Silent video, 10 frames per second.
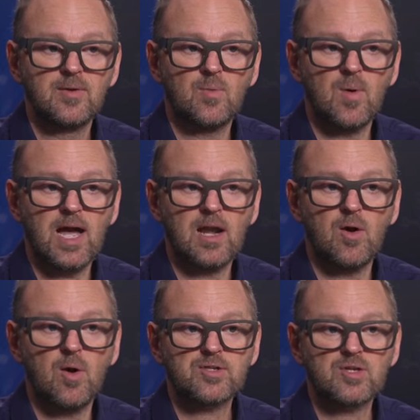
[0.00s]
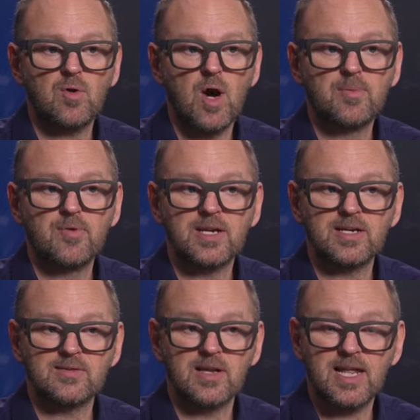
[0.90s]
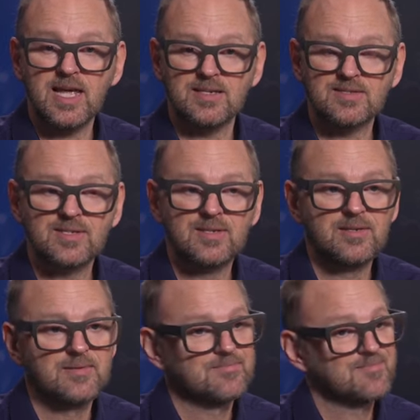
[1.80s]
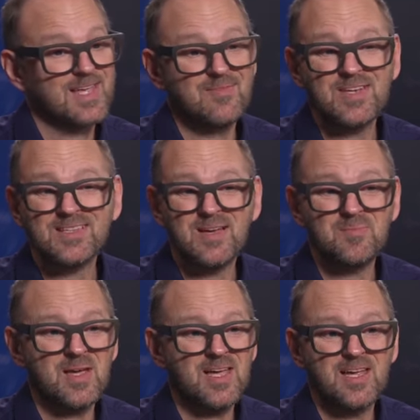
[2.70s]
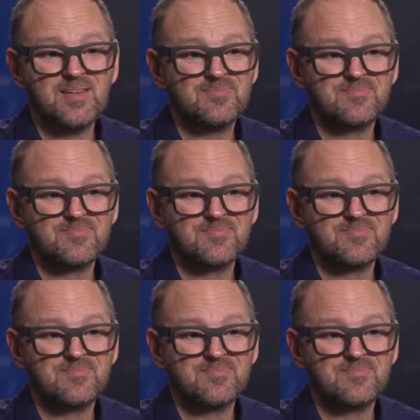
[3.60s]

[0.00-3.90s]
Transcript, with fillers: while also operating the lens, giving them a